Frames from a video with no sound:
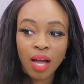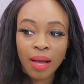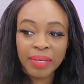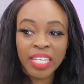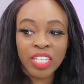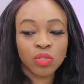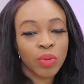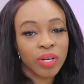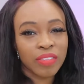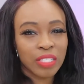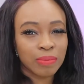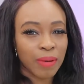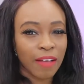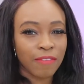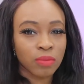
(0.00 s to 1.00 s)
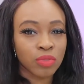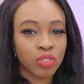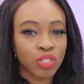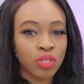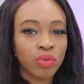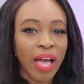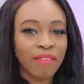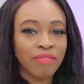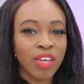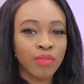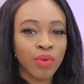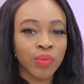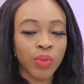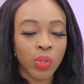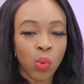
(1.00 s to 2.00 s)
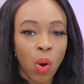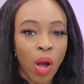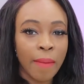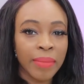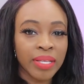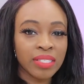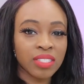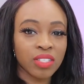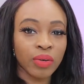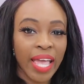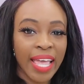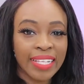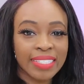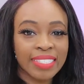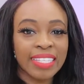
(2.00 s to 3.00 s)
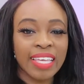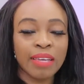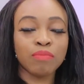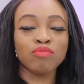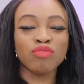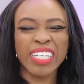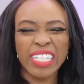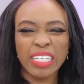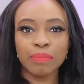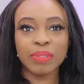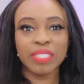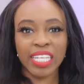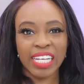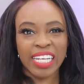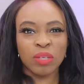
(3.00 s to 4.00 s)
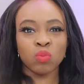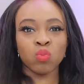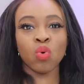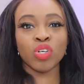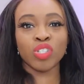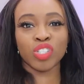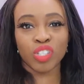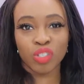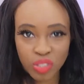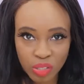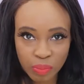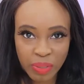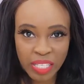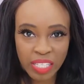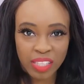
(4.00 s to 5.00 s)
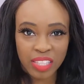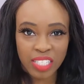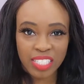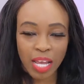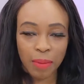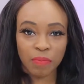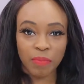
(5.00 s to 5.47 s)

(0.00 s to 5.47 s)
Each one of these platforms do have their own requirements. So Etsy, they really particularly want you to be the type of